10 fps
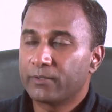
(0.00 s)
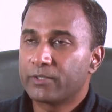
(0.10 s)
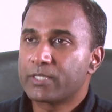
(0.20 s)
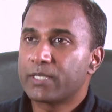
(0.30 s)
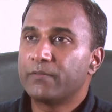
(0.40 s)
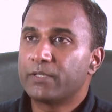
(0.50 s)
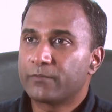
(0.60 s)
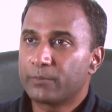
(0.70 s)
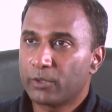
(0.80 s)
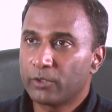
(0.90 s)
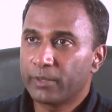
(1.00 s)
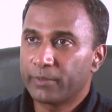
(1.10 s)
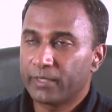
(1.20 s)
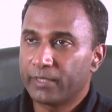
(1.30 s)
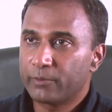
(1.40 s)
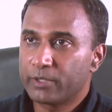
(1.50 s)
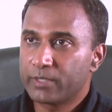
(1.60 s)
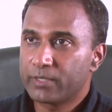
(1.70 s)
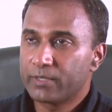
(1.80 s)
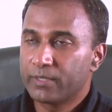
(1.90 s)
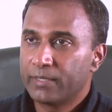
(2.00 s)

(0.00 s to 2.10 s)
learned seven different programming languages.